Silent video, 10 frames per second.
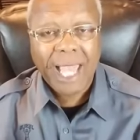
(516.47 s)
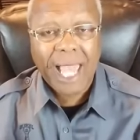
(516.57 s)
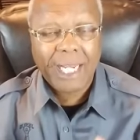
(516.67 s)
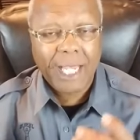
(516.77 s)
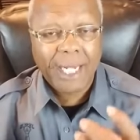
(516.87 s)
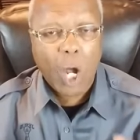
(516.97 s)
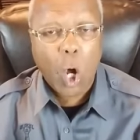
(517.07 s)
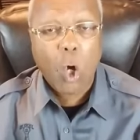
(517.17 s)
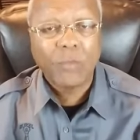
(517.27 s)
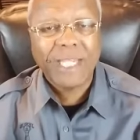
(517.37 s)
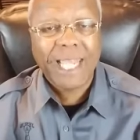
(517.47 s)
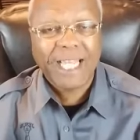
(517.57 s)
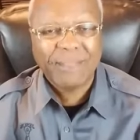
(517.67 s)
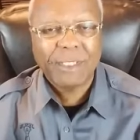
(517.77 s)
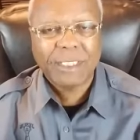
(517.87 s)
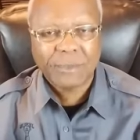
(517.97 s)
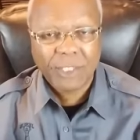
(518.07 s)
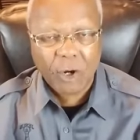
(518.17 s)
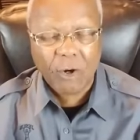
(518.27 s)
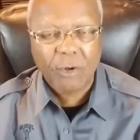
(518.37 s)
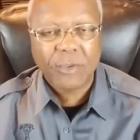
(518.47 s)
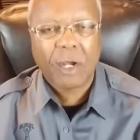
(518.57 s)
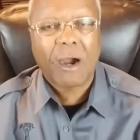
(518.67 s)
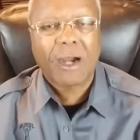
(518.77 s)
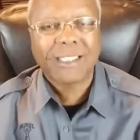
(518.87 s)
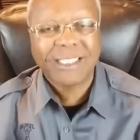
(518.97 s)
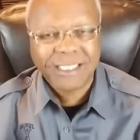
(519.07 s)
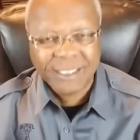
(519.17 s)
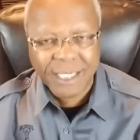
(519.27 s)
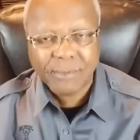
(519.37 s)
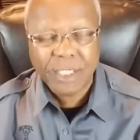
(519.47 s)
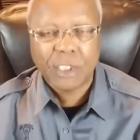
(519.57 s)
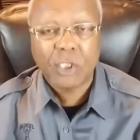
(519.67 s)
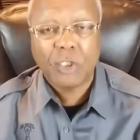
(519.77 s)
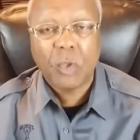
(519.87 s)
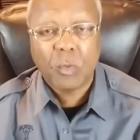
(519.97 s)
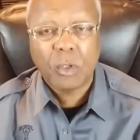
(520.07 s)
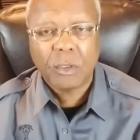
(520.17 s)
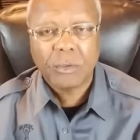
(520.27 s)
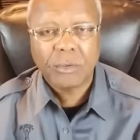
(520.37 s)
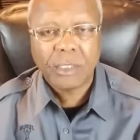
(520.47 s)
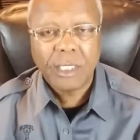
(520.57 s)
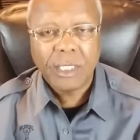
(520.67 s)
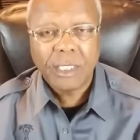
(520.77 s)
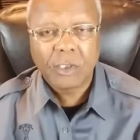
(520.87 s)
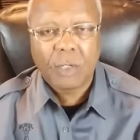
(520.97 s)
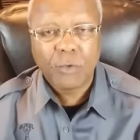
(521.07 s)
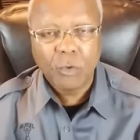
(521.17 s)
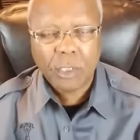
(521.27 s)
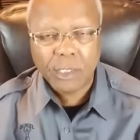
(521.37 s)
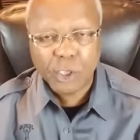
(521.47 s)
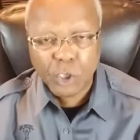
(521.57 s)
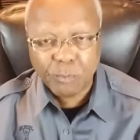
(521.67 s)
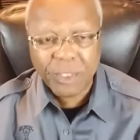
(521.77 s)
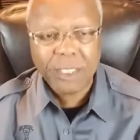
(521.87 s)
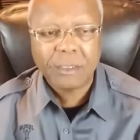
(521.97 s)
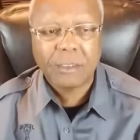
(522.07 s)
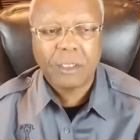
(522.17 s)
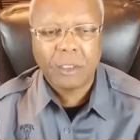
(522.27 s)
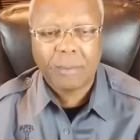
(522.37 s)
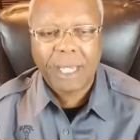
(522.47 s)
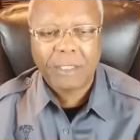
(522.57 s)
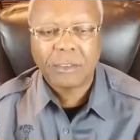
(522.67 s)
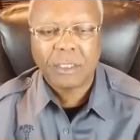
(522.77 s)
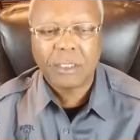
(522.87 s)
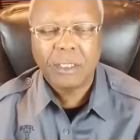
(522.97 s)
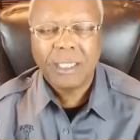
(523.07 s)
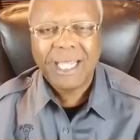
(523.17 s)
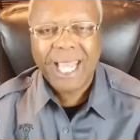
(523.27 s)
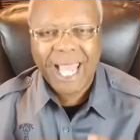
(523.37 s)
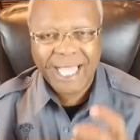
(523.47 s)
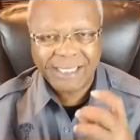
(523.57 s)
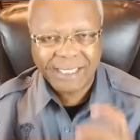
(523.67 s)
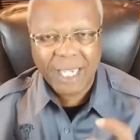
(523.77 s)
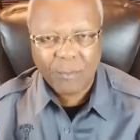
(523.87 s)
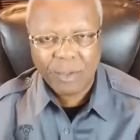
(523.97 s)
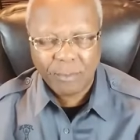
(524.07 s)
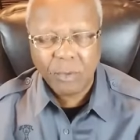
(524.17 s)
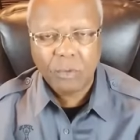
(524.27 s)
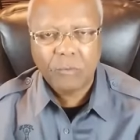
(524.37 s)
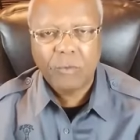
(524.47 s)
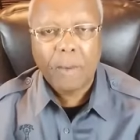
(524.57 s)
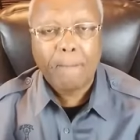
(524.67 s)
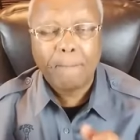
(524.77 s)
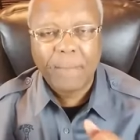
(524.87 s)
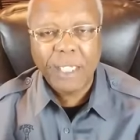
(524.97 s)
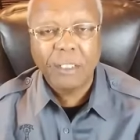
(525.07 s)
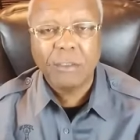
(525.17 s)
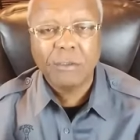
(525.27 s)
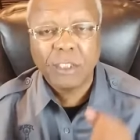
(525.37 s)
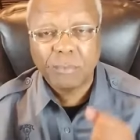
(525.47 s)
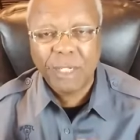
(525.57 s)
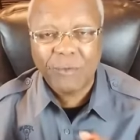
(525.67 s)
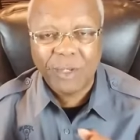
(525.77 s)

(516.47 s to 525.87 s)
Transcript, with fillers: And, and all the elements of the earth are subject to your words. So if you can speak to the mountain and say, remove, bills be